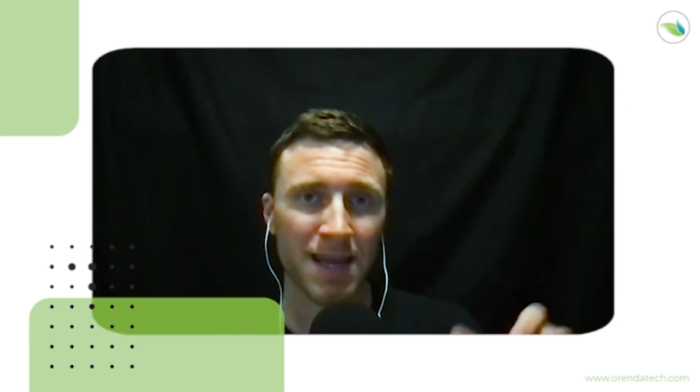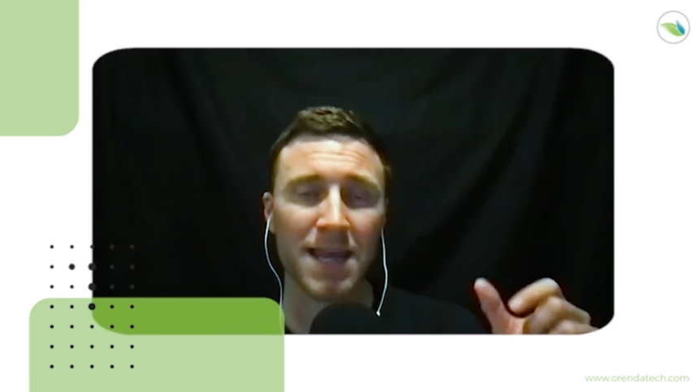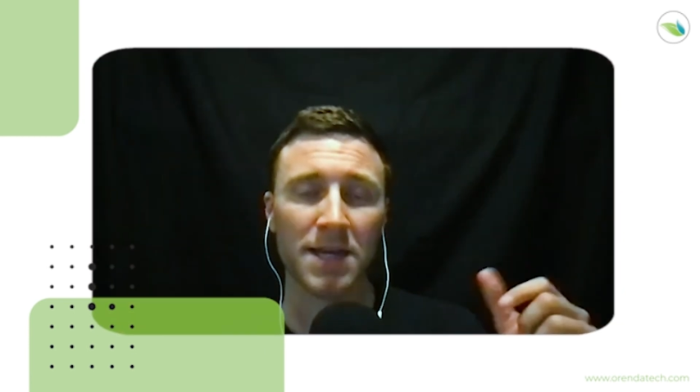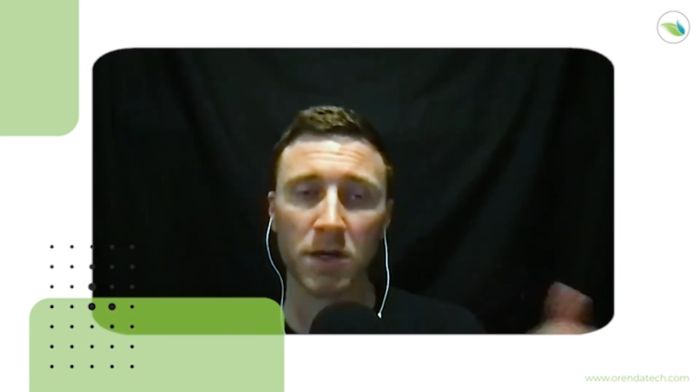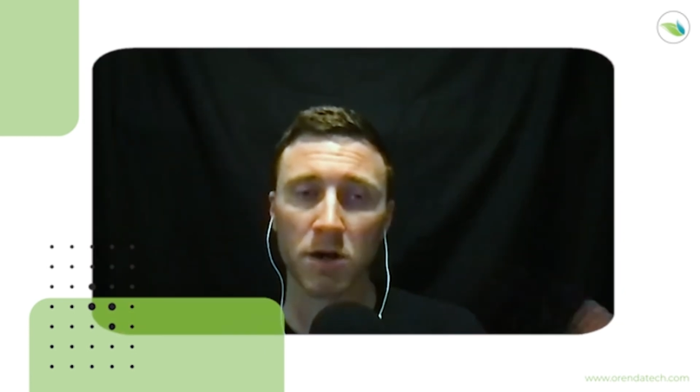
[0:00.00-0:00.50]

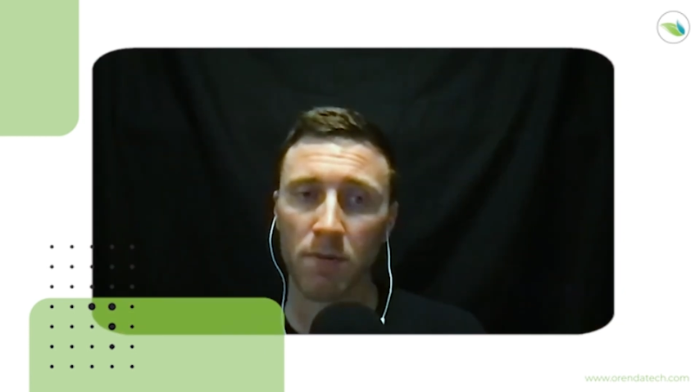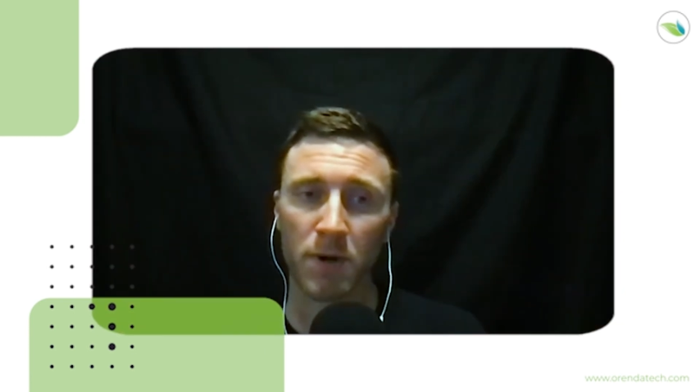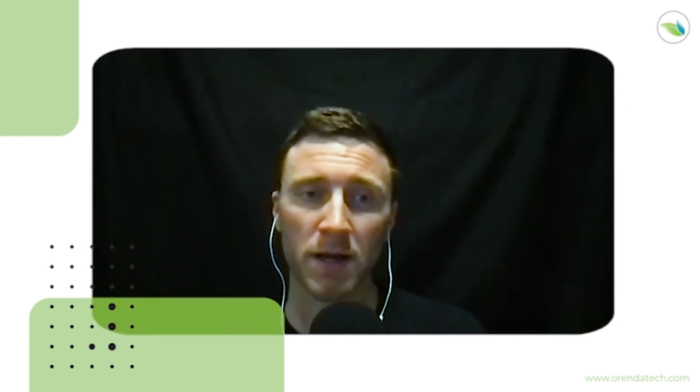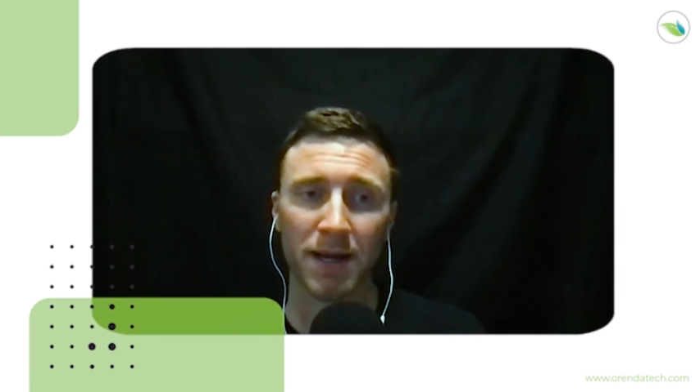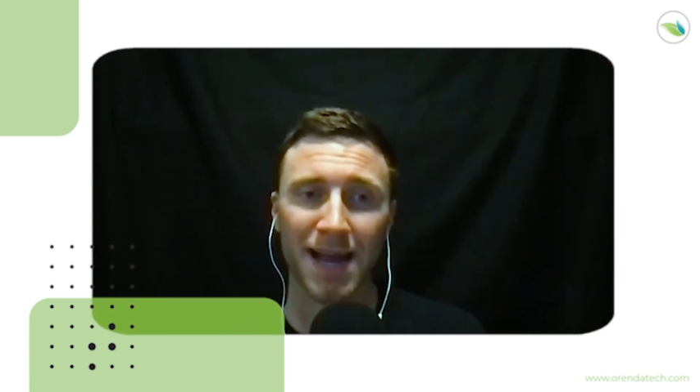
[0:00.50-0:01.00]
into
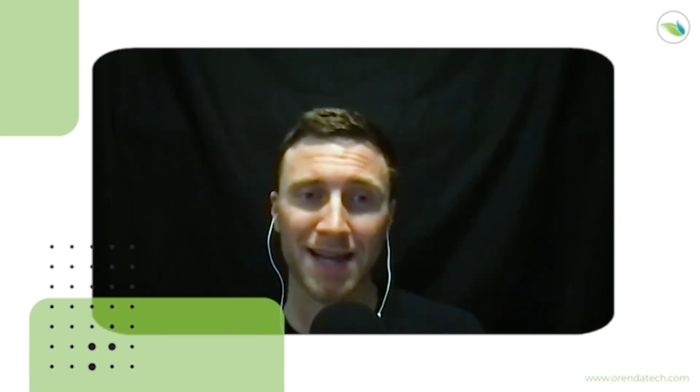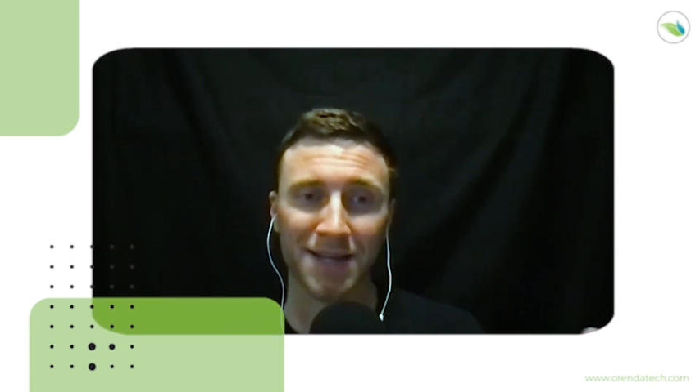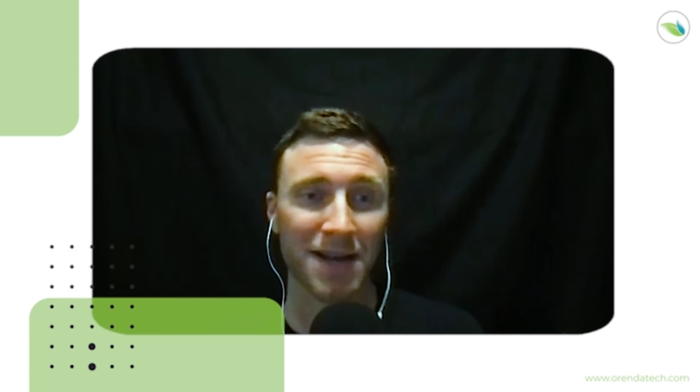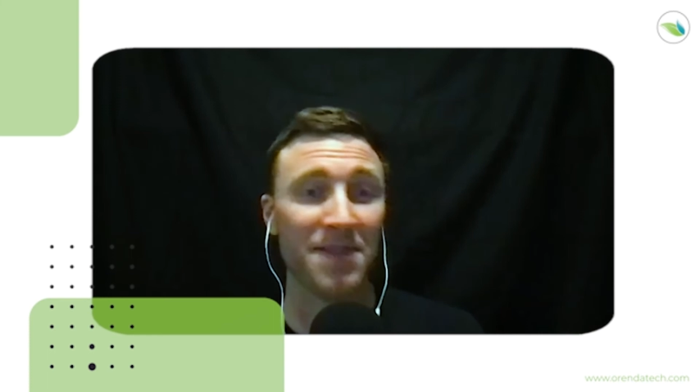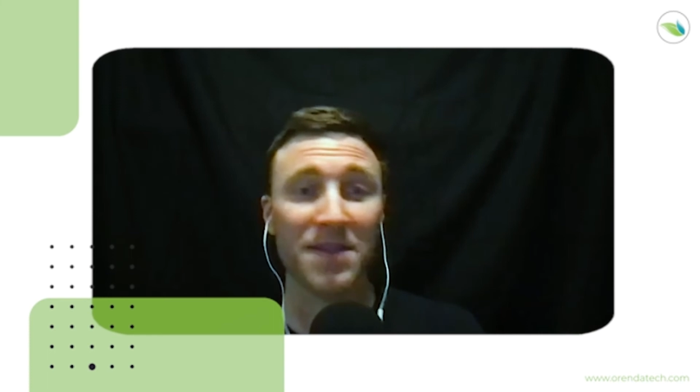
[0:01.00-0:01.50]
carbonic
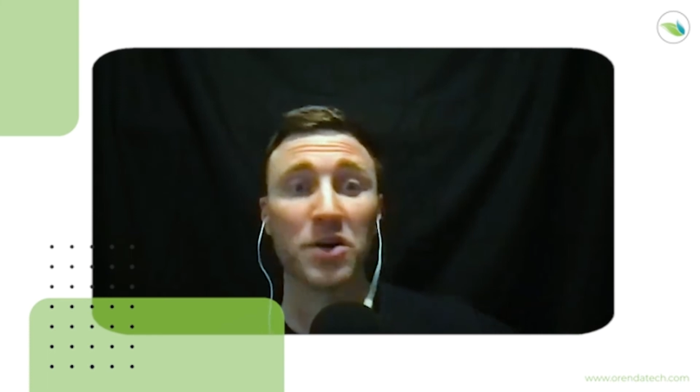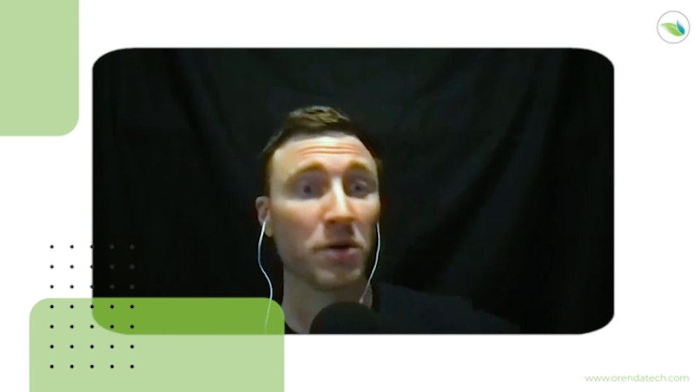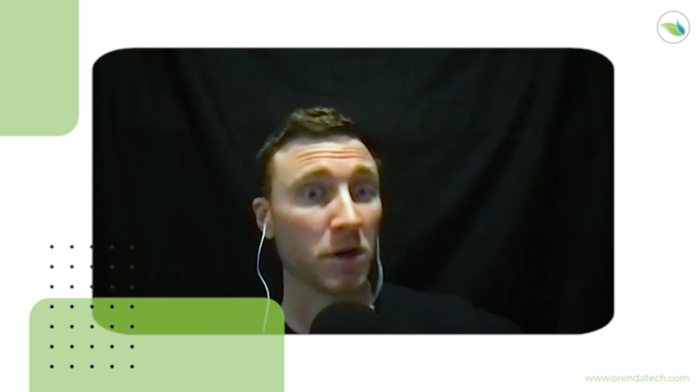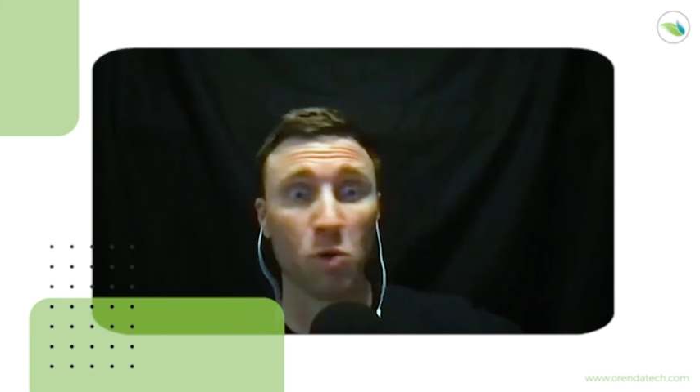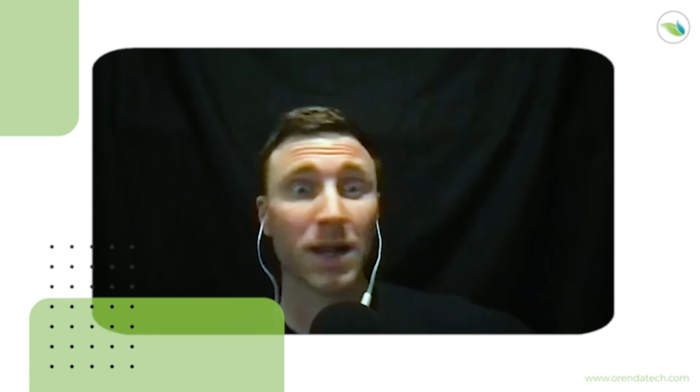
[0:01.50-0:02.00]
acid, and then
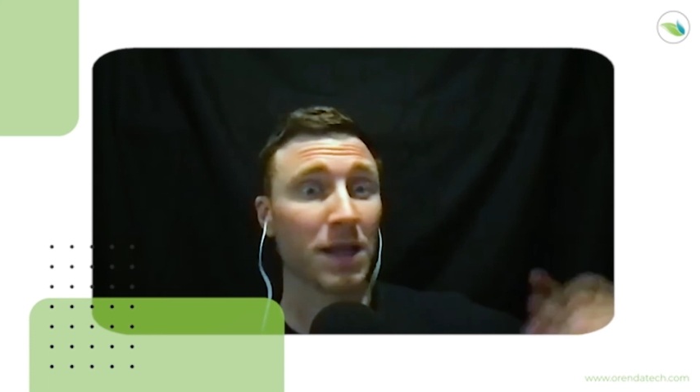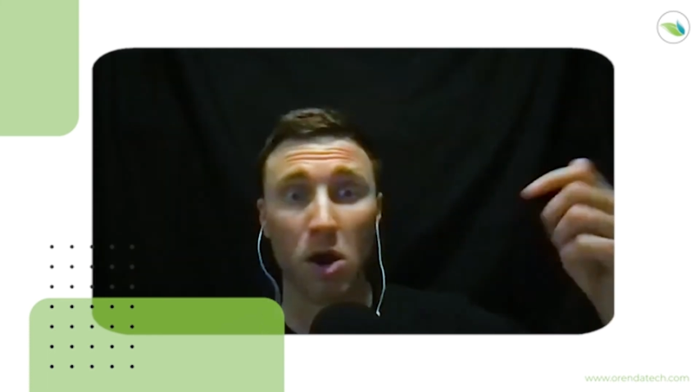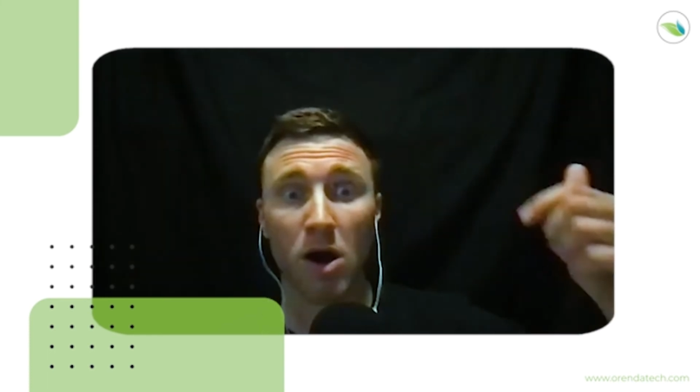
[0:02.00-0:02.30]
you're quickly